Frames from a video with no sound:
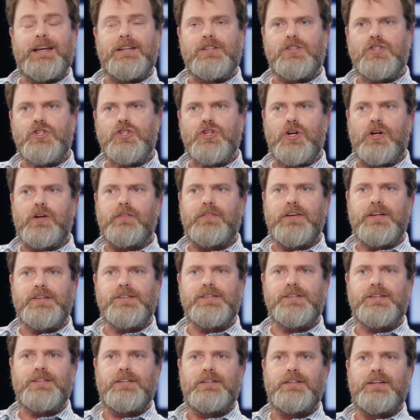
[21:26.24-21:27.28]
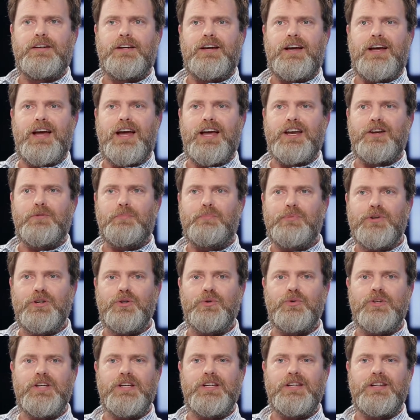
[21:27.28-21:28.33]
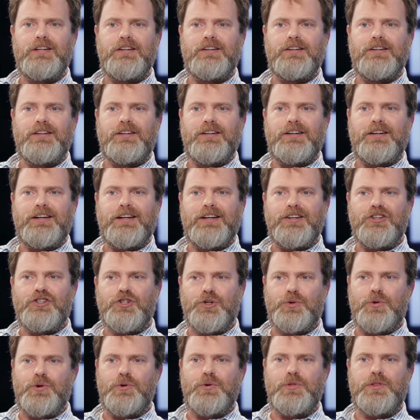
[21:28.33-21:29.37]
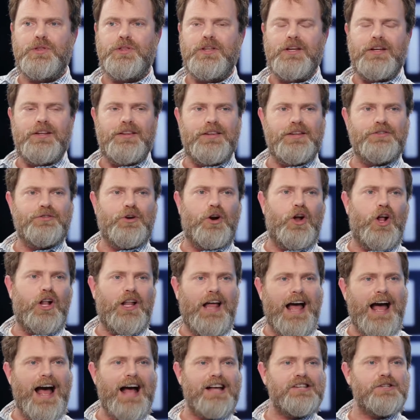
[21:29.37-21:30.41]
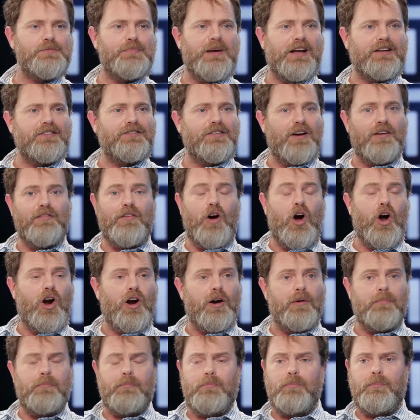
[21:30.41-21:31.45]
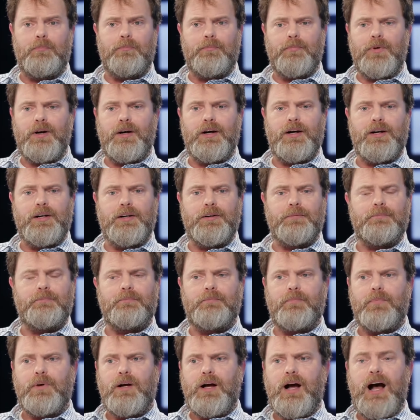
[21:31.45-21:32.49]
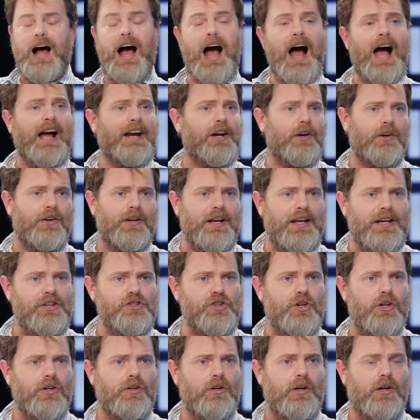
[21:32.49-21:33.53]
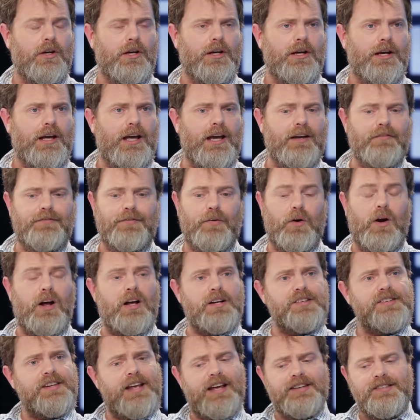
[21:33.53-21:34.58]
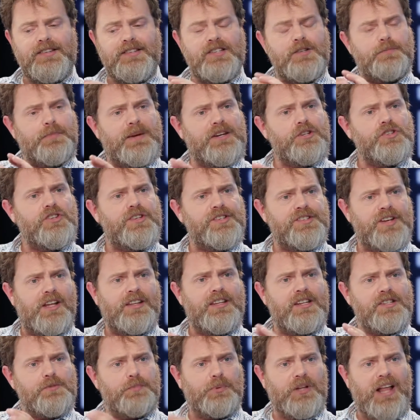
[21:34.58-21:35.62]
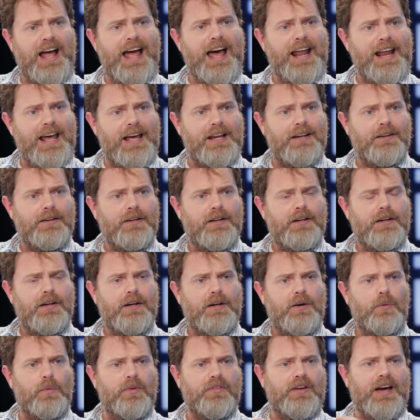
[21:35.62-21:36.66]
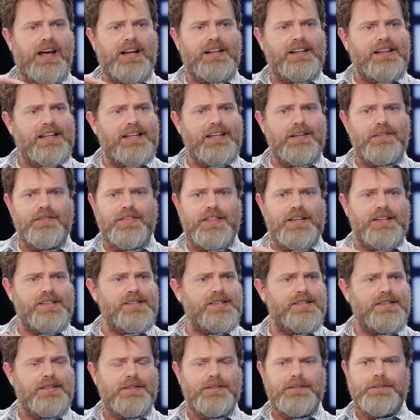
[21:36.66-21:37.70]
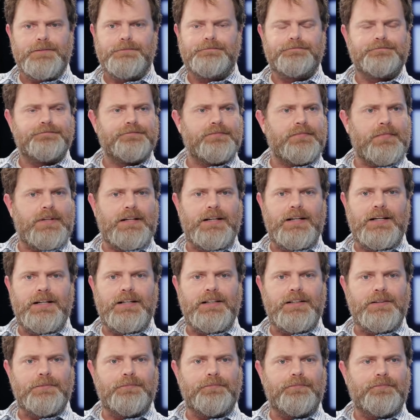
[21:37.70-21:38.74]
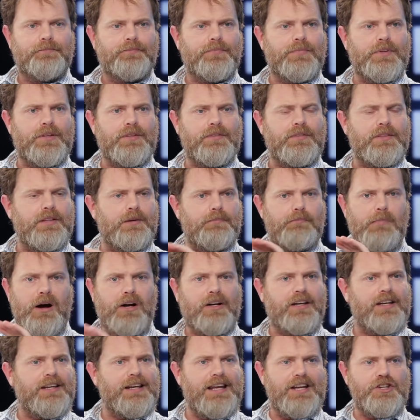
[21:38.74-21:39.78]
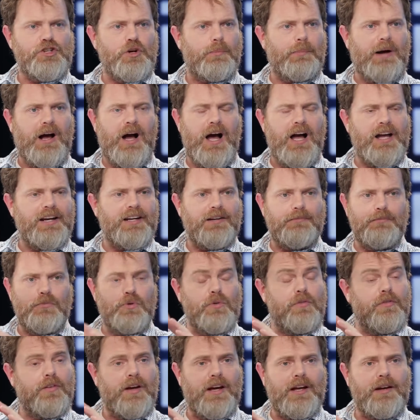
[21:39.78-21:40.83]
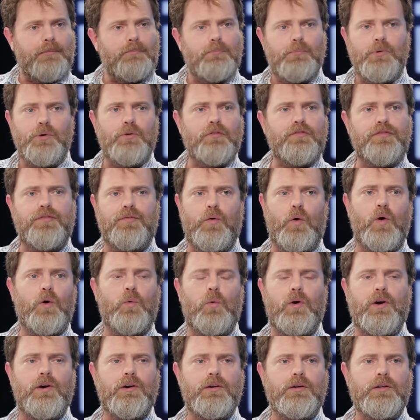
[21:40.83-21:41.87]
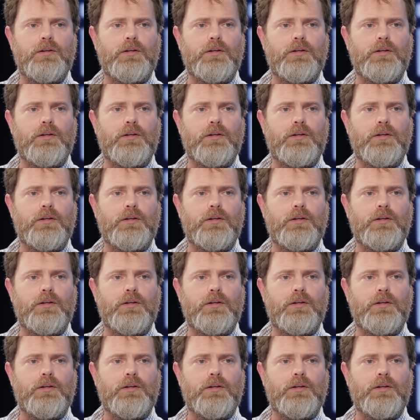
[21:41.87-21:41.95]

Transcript: and service and beauty and truth, these are all aspects of our uh, higher nature. And for us as a species on this planet, we've got to leave this, uh, the, the monkey nature behind and move, and move forward